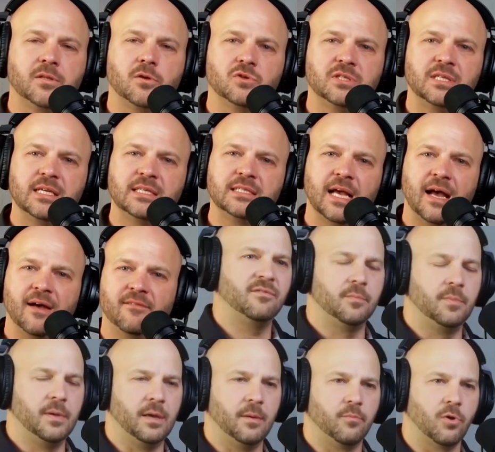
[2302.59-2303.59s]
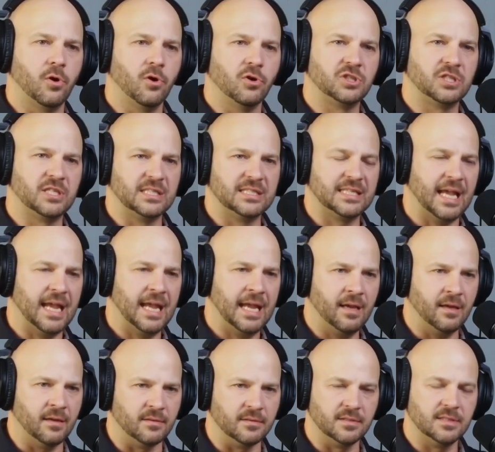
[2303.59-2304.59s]
But those things have to be approached as
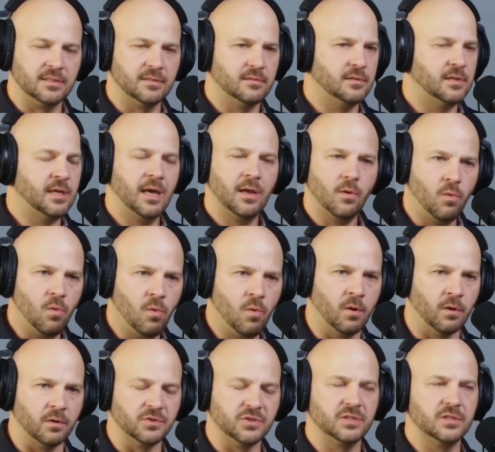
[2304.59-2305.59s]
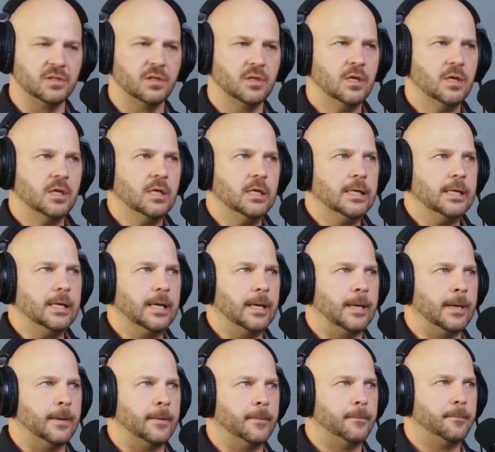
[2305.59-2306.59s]
and, not ors.
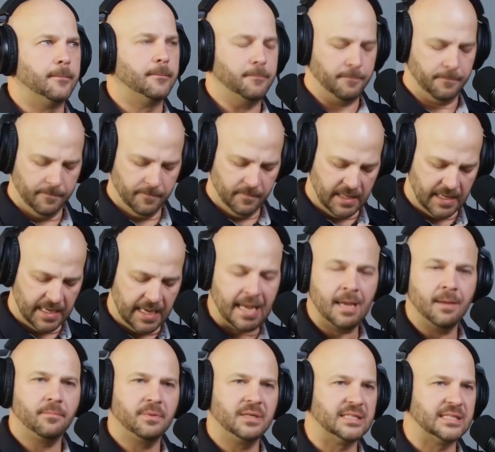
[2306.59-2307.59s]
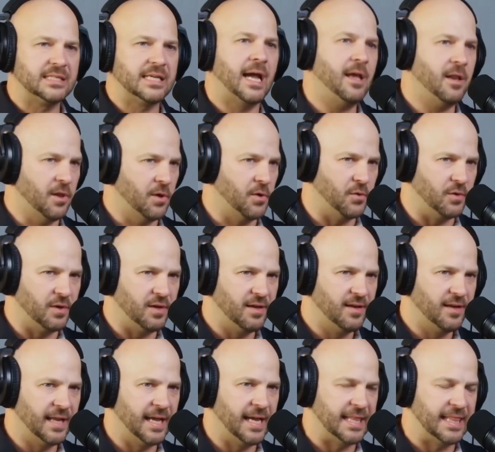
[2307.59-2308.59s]
They can't be
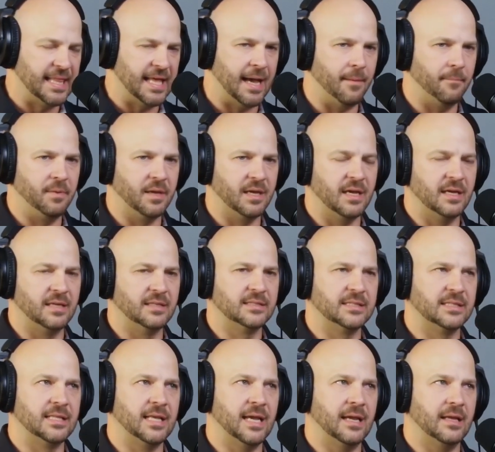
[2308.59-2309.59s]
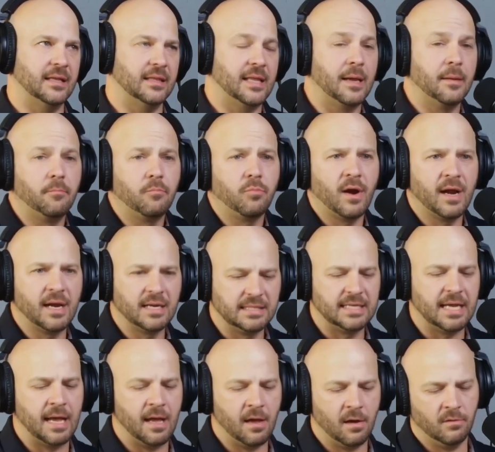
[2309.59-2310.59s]
siloed like that, because they
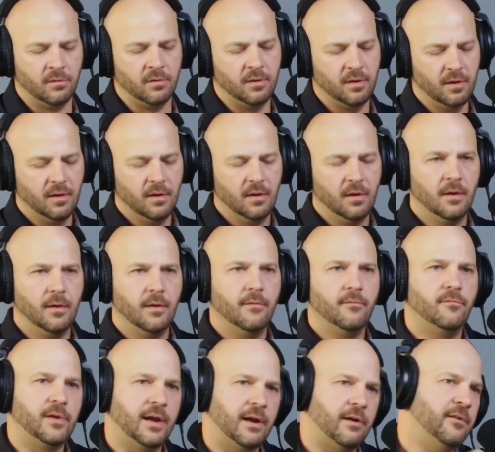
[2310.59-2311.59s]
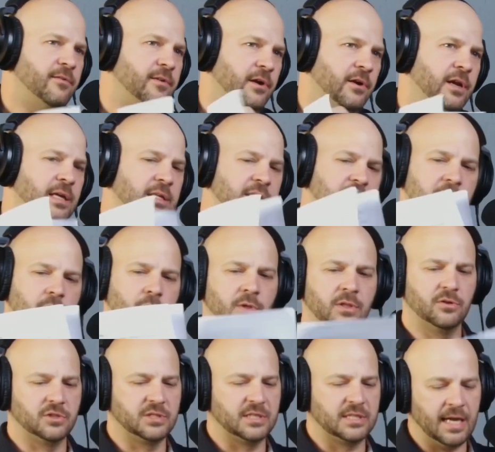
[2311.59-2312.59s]
break down very, very easily
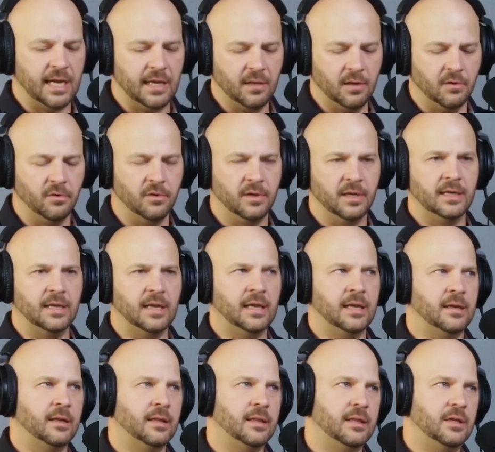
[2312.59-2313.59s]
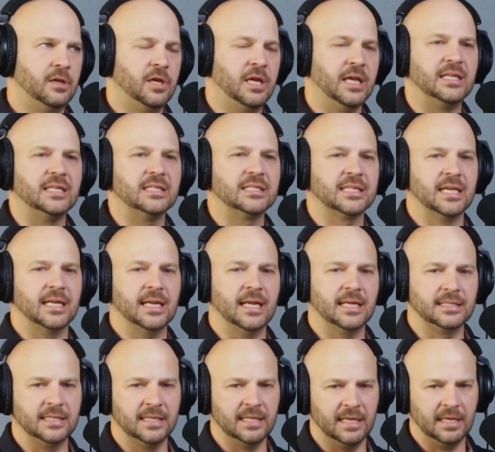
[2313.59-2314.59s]
when they're siloed, and you get
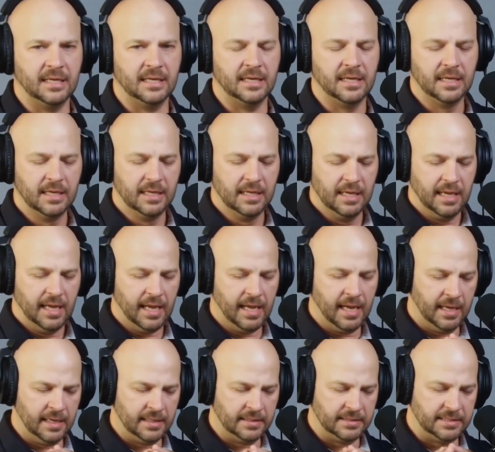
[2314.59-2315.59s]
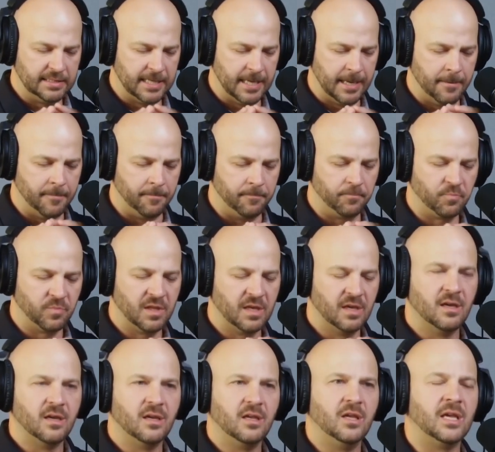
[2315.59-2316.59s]
disconnected and
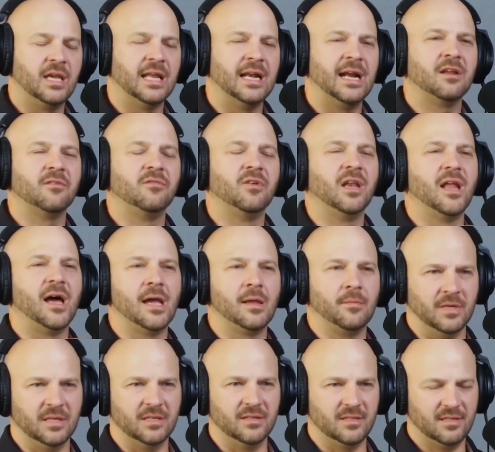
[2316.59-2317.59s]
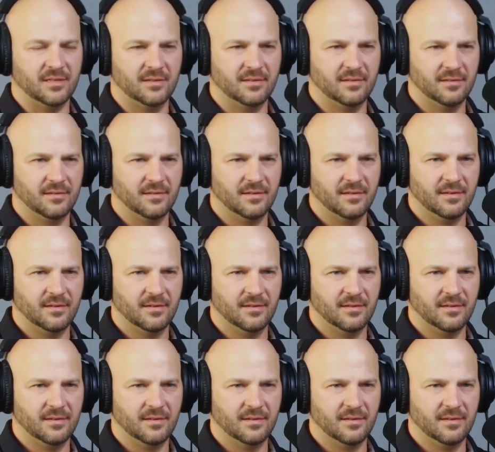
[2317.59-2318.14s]
you get out of alignment.